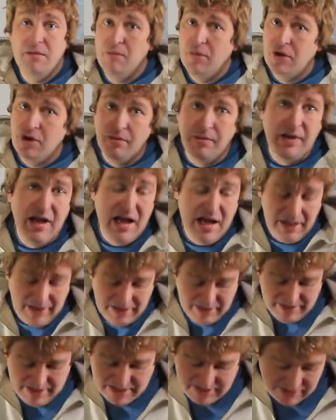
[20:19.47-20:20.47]
Put it back.
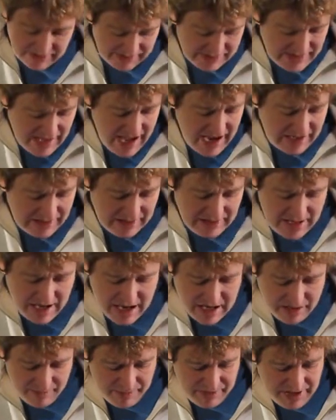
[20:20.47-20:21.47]
That's exactly
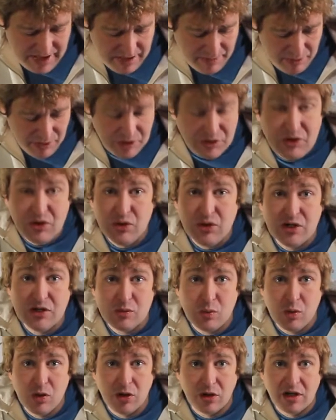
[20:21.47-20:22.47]
how to be able to do
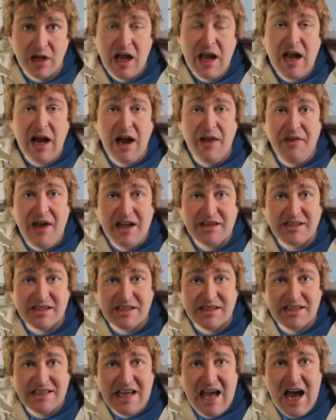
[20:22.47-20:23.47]
this work. And that's
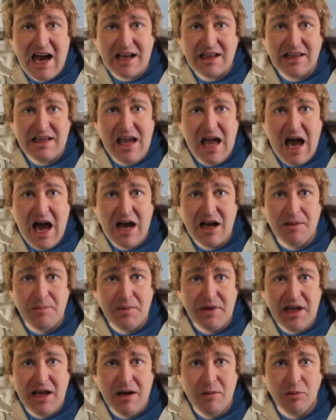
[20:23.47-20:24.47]
exactly how to
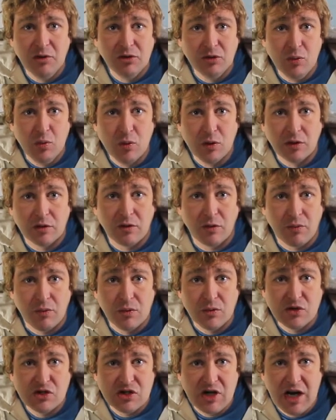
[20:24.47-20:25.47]
be able to work
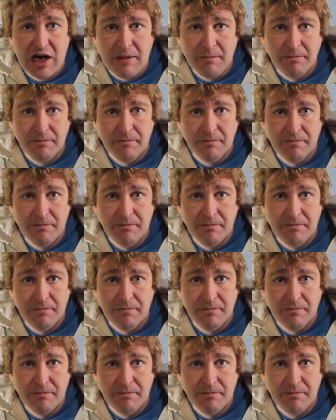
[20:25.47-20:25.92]
through shame.